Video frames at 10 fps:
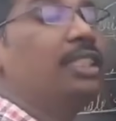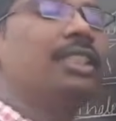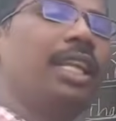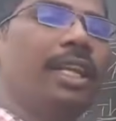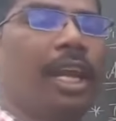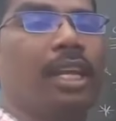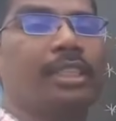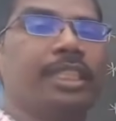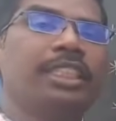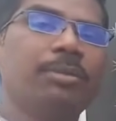These three
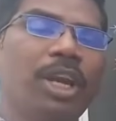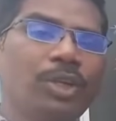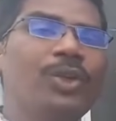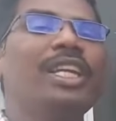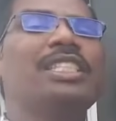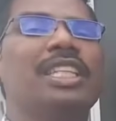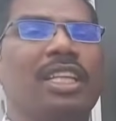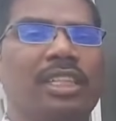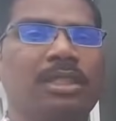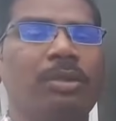triangles are similar to each
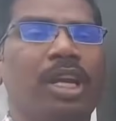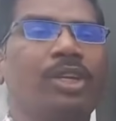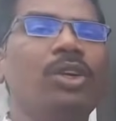other, similar